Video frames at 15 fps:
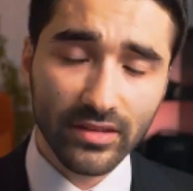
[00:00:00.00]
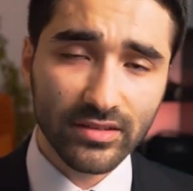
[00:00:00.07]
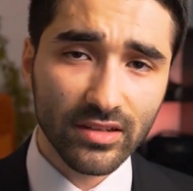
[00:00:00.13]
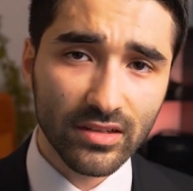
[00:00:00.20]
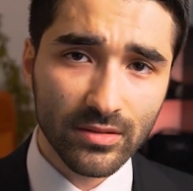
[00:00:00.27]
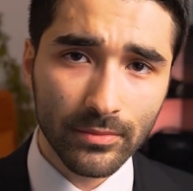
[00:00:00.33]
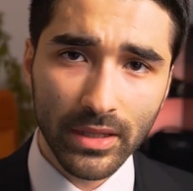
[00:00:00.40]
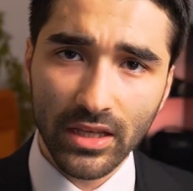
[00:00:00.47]

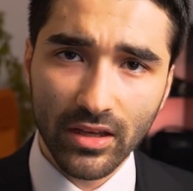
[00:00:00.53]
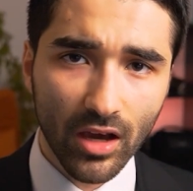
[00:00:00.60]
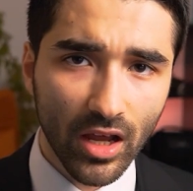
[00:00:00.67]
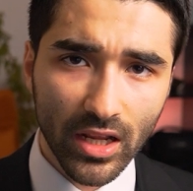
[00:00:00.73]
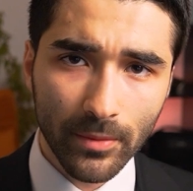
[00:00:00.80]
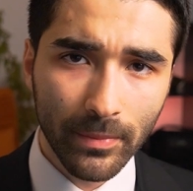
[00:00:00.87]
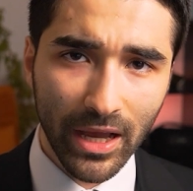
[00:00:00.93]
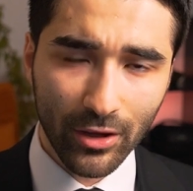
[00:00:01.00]
doesn't mean
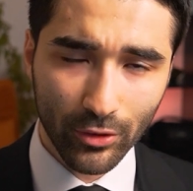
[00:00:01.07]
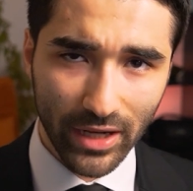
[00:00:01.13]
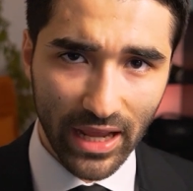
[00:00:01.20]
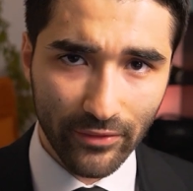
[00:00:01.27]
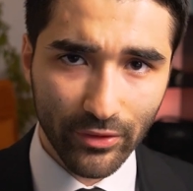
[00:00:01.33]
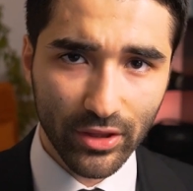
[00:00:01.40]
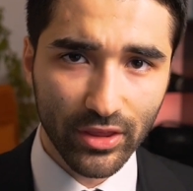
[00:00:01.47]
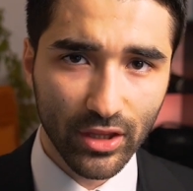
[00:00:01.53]
cutting back on
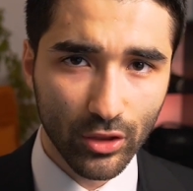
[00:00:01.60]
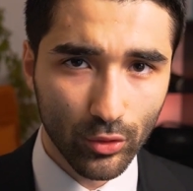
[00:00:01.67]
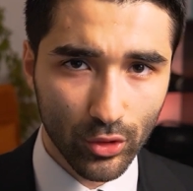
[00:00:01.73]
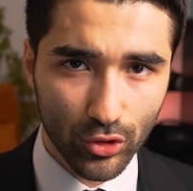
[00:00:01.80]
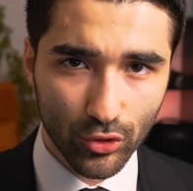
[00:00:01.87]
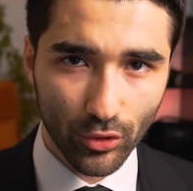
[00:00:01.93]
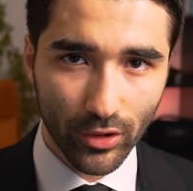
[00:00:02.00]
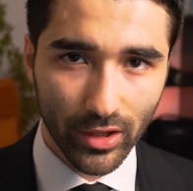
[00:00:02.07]
everything you
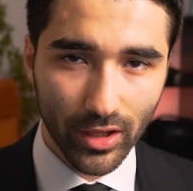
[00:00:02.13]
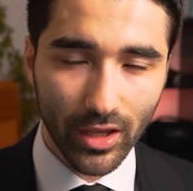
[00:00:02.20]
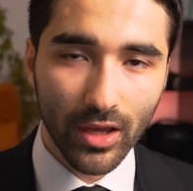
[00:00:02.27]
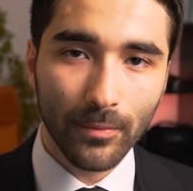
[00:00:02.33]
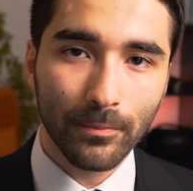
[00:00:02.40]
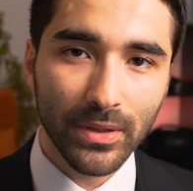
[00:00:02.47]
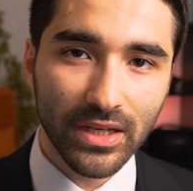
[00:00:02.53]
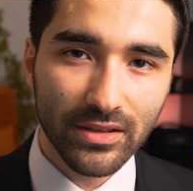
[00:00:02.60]
enjoy,
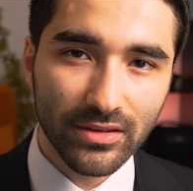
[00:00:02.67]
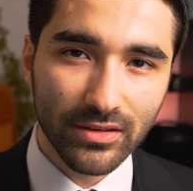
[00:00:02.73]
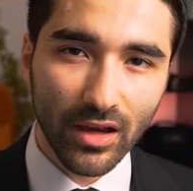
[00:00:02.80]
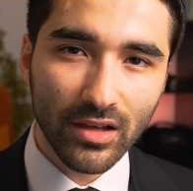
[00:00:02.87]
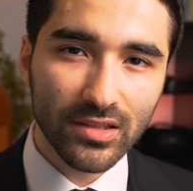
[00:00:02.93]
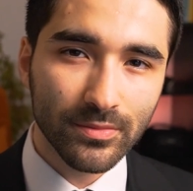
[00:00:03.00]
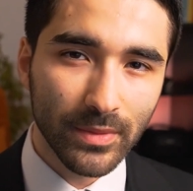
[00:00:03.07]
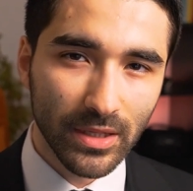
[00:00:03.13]
but it
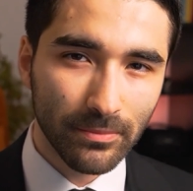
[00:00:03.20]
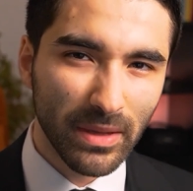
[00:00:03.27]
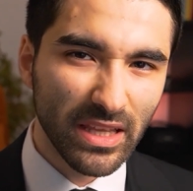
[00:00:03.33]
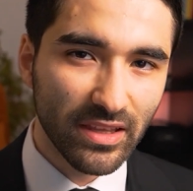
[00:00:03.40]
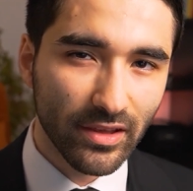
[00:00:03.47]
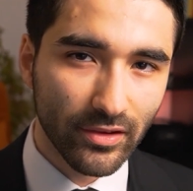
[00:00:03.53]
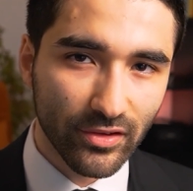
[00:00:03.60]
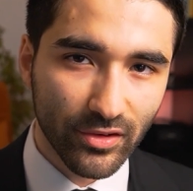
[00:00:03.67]
does mean
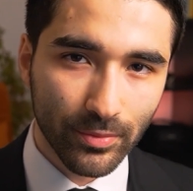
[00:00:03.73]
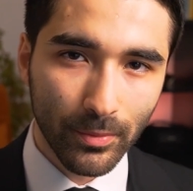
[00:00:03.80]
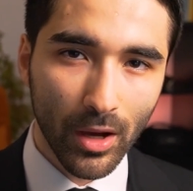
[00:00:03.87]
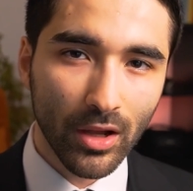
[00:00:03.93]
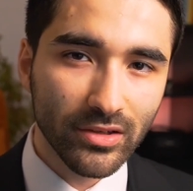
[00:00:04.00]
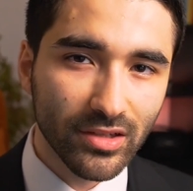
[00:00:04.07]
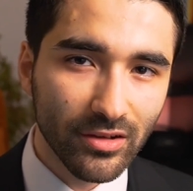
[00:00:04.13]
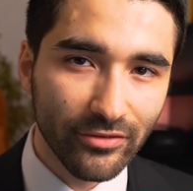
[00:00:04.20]
making
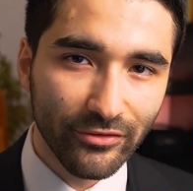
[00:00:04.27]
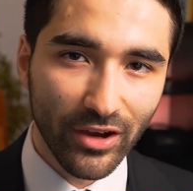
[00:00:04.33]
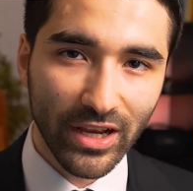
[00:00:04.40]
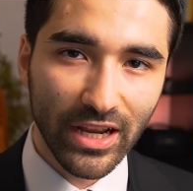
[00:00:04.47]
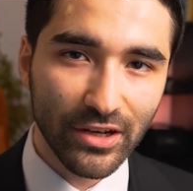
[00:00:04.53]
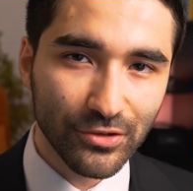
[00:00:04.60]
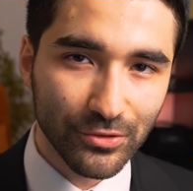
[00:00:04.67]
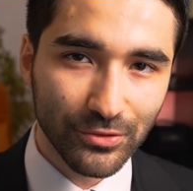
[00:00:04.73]
smarter
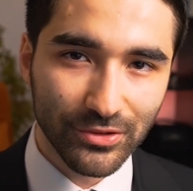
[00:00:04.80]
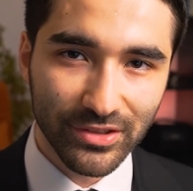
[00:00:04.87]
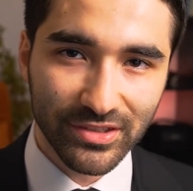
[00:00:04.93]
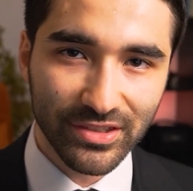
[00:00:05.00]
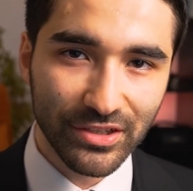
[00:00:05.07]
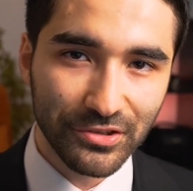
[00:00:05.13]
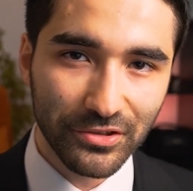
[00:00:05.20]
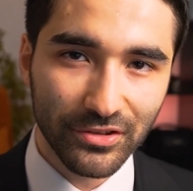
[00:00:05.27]
financial
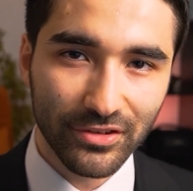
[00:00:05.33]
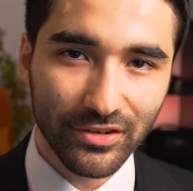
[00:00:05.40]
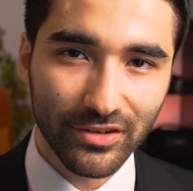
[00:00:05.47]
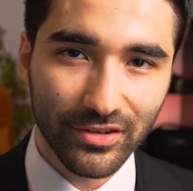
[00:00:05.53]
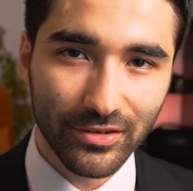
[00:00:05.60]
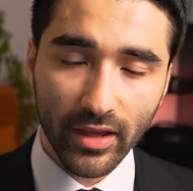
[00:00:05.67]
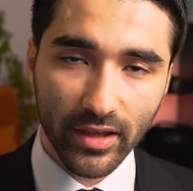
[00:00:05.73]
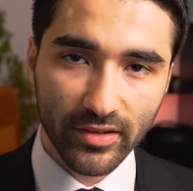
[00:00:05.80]

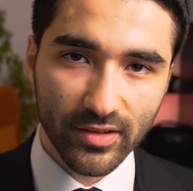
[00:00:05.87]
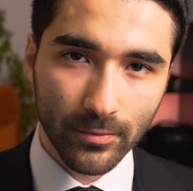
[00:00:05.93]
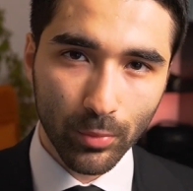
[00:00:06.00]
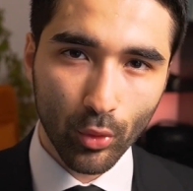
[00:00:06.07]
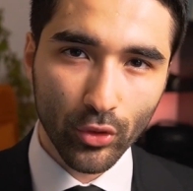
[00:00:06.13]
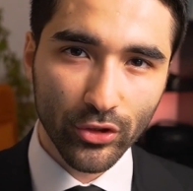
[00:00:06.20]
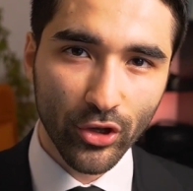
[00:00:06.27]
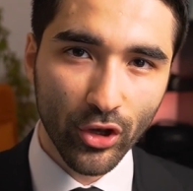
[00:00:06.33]
decisions. It's
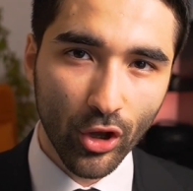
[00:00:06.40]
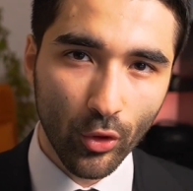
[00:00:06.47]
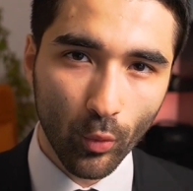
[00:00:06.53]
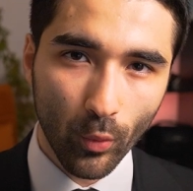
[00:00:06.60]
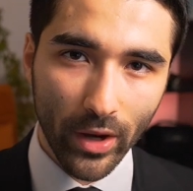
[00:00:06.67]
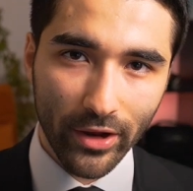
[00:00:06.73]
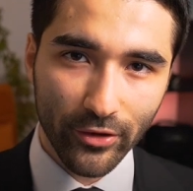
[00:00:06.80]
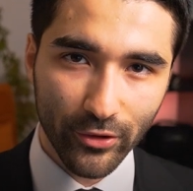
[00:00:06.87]
important to know
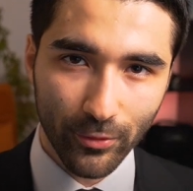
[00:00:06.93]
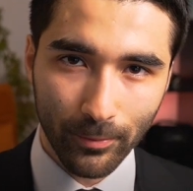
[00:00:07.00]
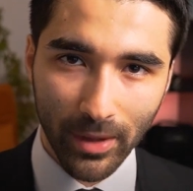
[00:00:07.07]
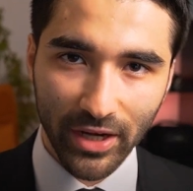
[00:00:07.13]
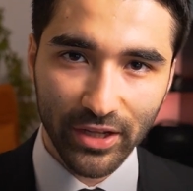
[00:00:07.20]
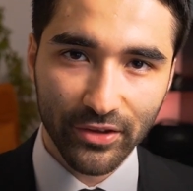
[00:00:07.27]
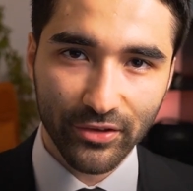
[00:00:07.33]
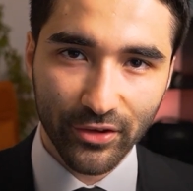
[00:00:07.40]
where your
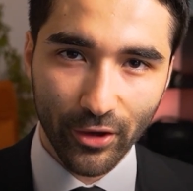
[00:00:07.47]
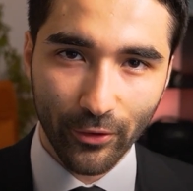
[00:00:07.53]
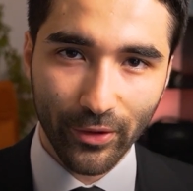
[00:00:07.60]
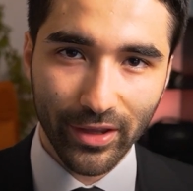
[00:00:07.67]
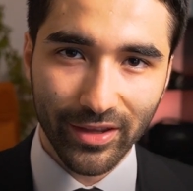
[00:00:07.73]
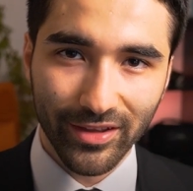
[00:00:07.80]
money is going.